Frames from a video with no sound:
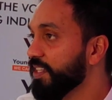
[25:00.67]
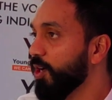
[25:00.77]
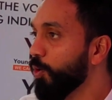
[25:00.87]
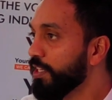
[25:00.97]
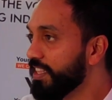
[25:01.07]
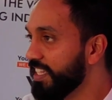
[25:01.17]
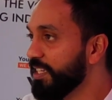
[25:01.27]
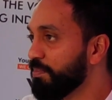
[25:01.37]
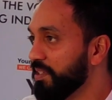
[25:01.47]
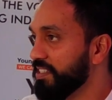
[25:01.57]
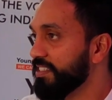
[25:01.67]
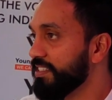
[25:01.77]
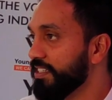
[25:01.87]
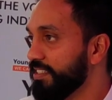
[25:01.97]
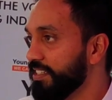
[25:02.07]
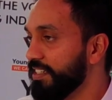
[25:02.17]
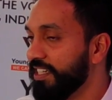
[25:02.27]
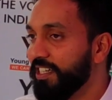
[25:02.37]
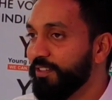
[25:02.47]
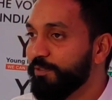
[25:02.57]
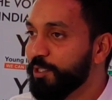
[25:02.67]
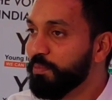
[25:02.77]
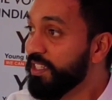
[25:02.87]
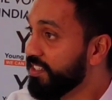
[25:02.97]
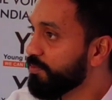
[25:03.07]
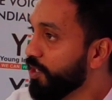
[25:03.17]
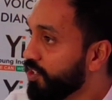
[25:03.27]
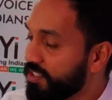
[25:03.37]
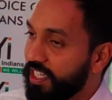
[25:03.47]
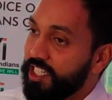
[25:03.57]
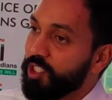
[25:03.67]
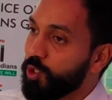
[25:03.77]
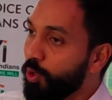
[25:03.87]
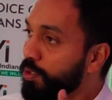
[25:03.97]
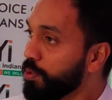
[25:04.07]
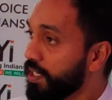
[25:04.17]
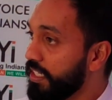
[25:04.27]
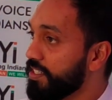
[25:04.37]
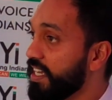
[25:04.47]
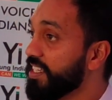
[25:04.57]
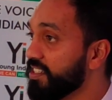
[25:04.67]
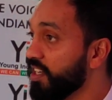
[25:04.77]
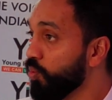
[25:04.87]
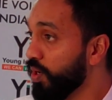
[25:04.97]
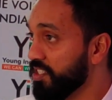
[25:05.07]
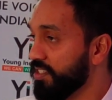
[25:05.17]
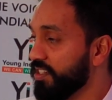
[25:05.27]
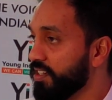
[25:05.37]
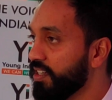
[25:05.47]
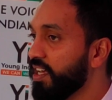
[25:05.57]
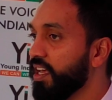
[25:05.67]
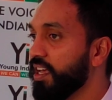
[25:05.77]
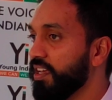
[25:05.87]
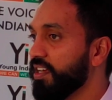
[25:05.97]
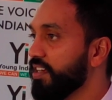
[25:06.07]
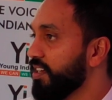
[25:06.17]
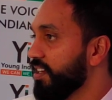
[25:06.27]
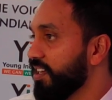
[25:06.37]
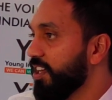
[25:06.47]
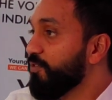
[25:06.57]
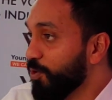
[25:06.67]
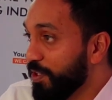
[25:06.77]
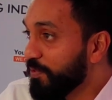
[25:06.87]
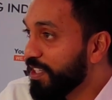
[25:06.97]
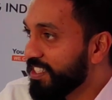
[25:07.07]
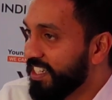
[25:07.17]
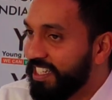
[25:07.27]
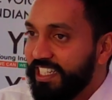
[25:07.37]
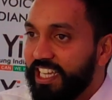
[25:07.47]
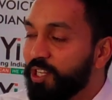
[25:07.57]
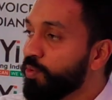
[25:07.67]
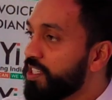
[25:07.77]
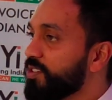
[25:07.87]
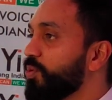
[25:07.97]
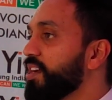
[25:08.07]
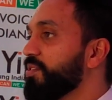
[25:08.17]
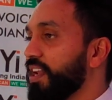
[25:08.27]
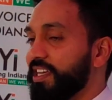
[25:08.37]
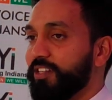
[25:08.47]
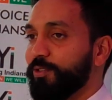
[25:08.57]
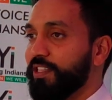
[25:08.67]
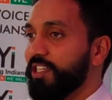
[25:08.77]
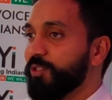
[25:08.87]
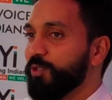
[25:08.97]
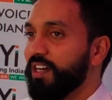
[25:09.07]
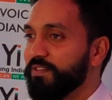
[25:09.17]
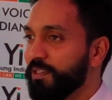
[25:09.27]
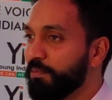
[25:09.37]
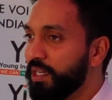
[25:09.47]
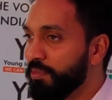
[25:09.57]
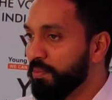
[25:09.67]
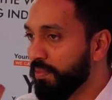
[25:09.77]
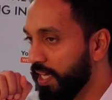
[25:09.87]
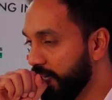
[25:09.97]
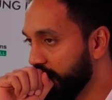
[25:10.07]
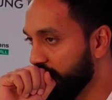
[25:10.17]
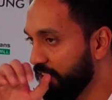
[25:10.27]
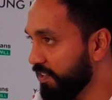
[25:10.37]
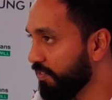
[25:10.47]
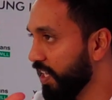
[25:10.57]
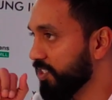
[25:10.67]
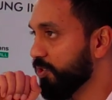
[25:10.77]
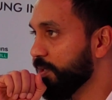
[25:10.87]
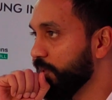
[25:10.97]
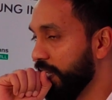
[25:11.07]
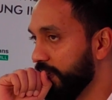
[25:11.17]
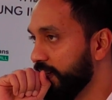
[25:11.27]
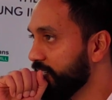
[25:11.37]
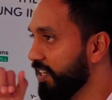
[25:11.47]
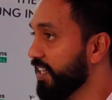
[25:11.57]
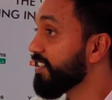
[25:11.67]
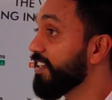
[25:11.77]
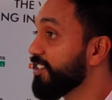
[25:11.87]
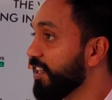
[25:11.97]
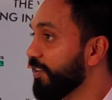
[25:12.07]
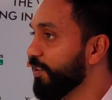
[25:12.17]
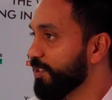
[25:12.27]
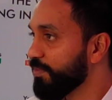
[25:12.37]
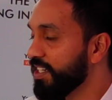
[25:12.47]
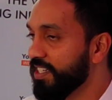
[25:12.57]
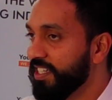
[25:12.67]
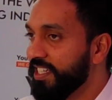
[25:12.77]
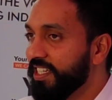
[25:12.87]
Only 3% succeed, which means, because that is told to us as an investor, hey, if you invest whatever, like, they used to have some minimum like 5 lakhs or something like that as an angel investment.